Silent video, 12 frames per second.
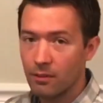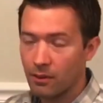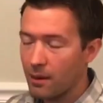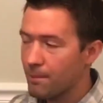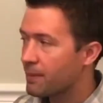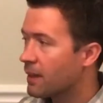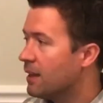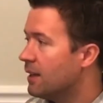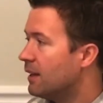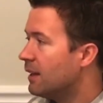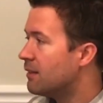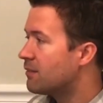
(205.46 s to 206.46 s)
Okay,
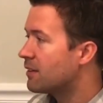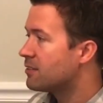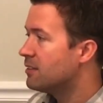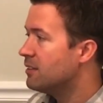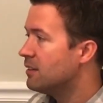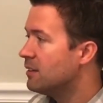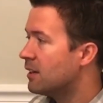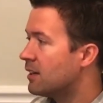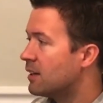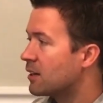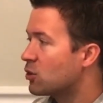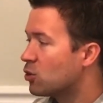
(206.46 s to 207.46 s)
if I see
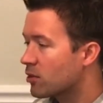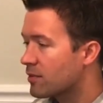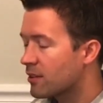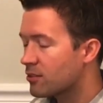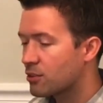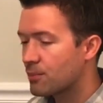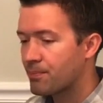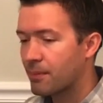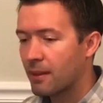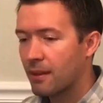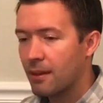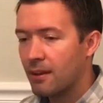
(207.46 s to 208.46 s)
a quarter rest,
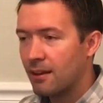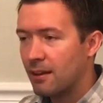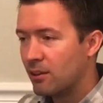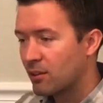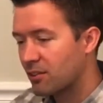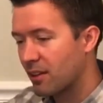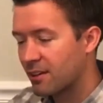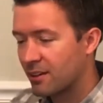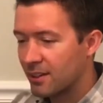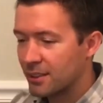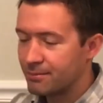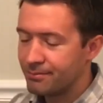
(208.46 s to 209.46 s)
it looks like
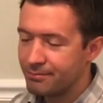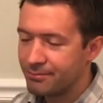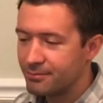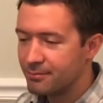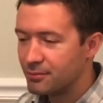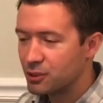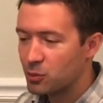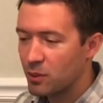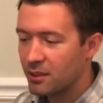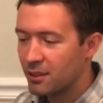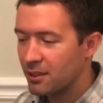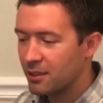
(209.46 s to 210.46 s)
a
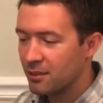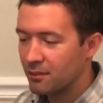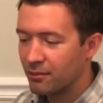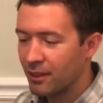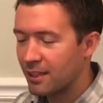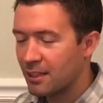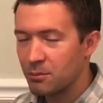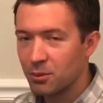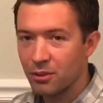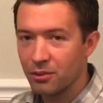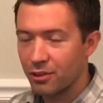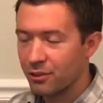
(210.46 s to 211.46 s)
squiggly lightning
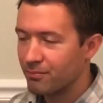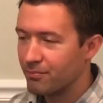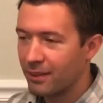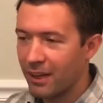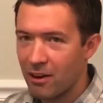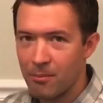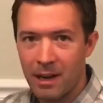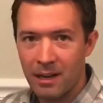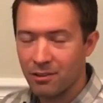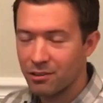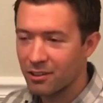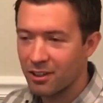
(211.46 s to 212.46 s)
bolt or Harry
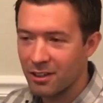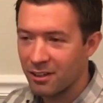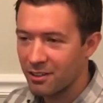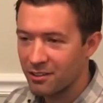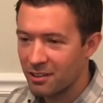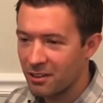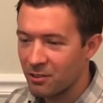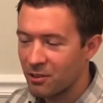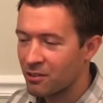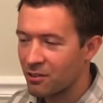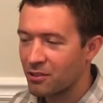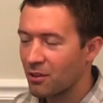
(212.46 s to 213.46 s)
Potter scar on
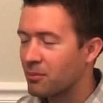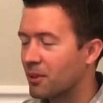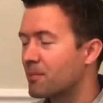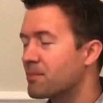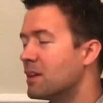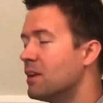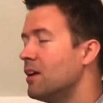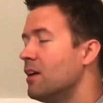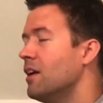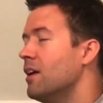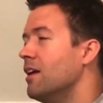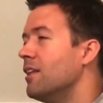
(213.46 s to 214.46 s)
steroids or something,
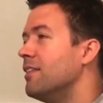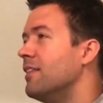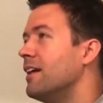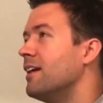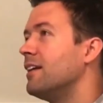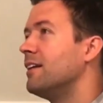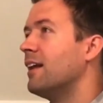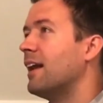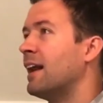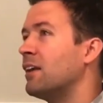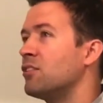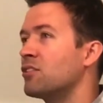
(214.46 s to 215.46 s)
then
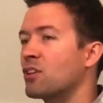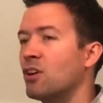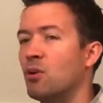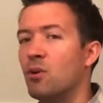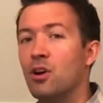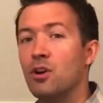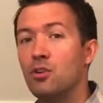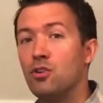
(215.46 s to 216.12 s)
I'll just go,